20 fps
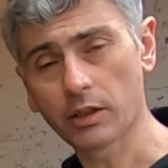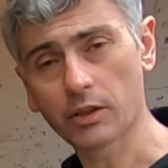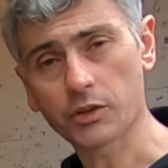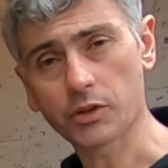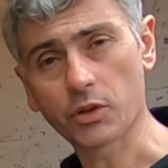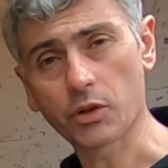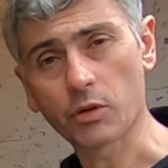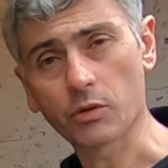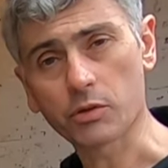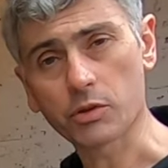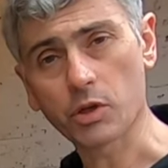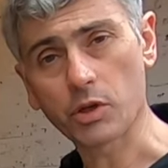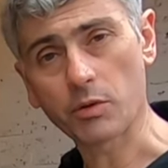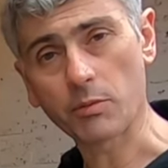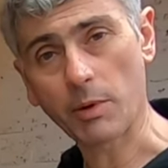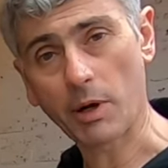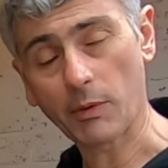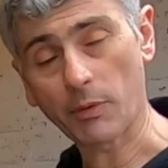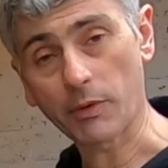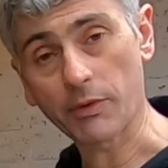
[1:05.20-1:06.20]
So I'll talk
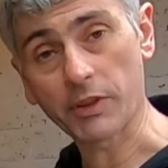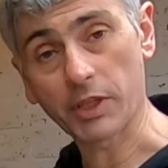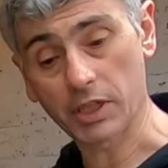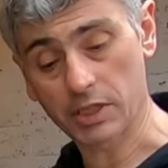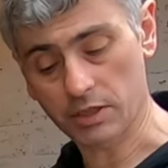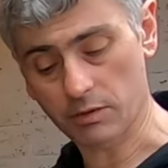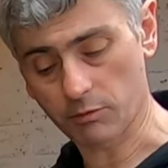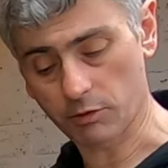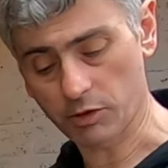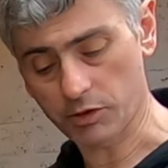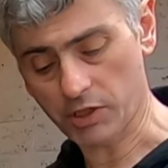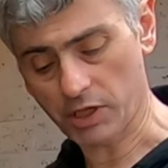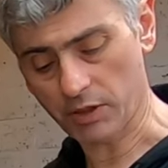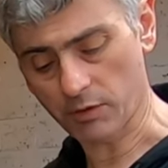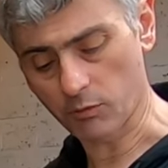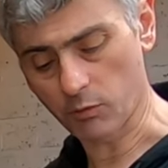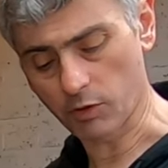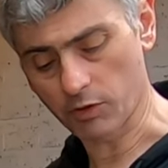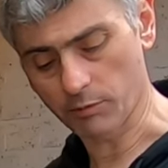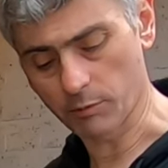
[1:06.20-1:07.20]
about the things I'm going to
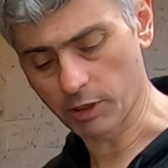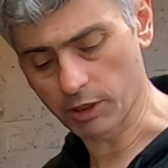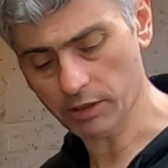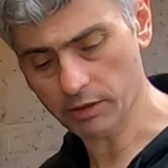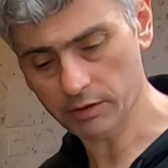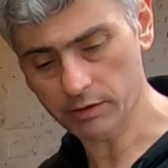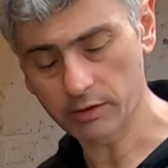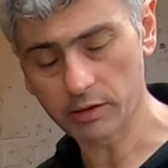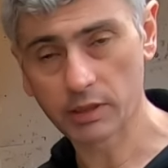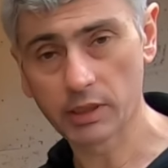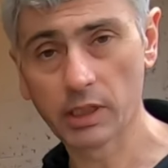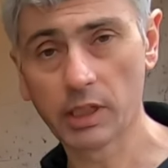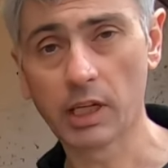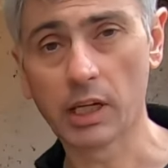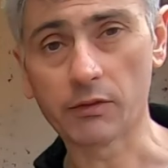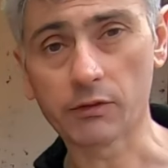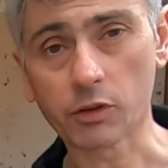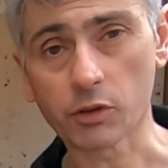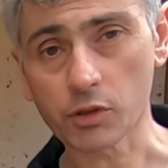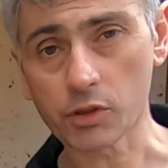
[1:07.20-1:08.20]
take with me.
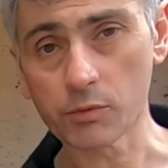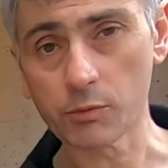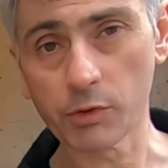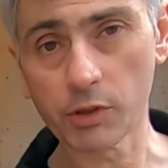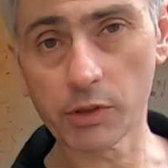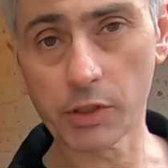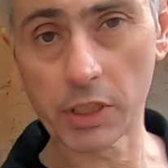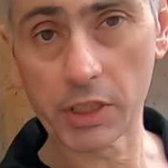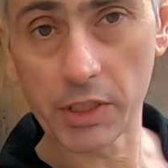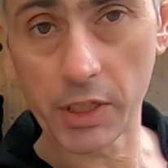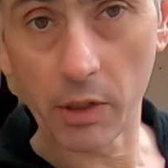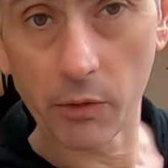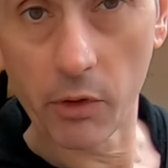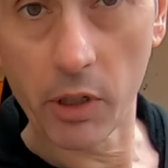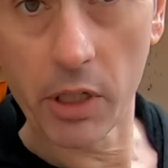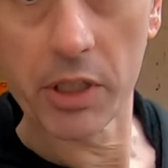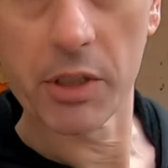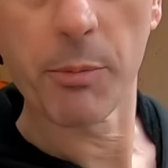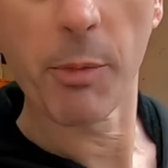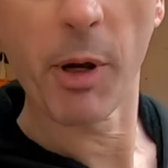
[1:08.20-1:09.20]
I've got some of the things out ready to